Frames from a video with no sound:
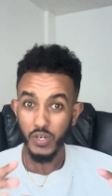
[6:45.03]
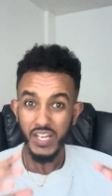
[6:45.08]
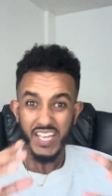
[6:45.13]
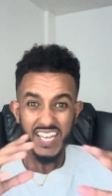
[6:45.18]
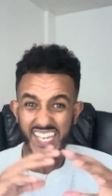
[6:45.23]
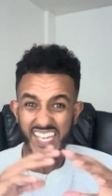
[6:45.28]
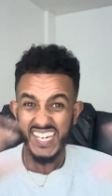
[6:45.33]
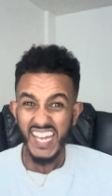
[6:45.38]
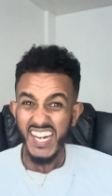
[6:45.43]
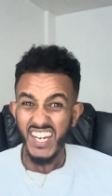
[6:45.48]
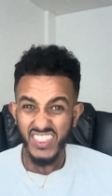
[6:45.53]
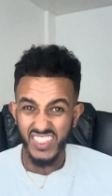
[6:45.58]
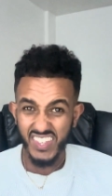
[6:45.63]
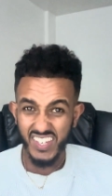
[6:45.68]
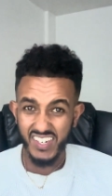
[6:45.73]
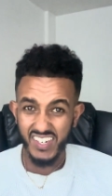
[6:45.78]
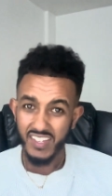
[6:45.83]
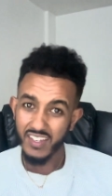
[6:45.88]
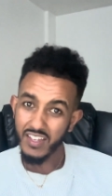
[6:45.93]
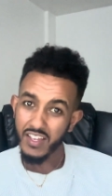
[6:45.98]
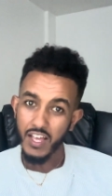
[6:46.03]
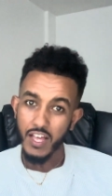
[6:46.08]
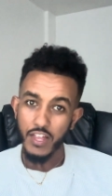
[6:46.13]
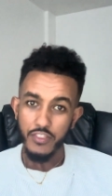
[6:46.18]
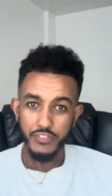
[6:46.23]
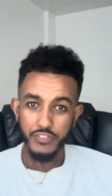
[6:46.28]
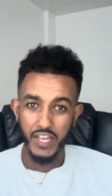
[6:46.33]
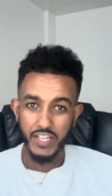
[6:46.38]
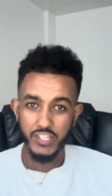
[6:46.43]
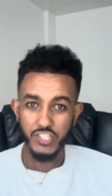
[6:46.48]
in anything,
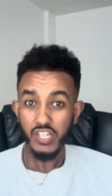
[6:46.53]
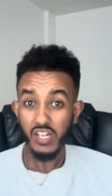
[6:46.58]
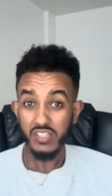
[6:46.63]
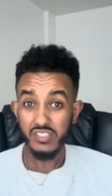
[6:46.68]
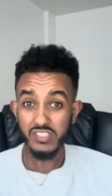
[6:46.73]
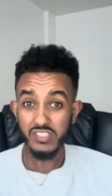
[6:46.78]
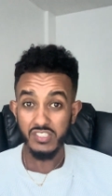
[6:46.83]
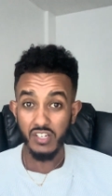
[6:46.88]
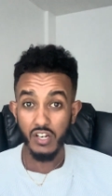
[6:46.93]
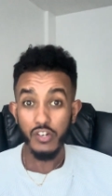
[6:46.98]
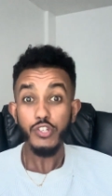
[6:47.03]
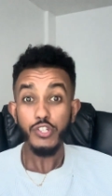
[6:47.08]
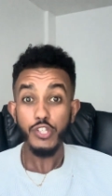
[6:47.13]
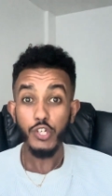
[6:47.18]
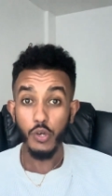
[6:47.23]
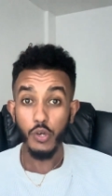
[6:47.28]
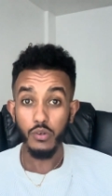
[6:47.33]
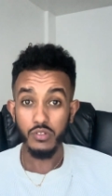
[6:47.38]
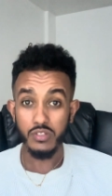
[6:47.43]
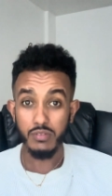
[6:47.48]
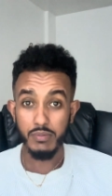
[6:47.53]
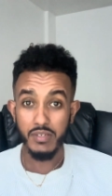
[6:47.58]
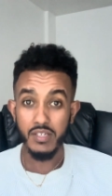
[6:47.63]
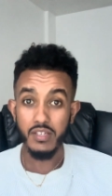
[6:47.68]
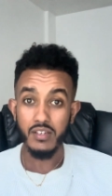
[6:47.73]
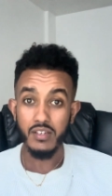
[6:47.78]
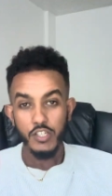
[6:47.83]
then chances are you're going to be.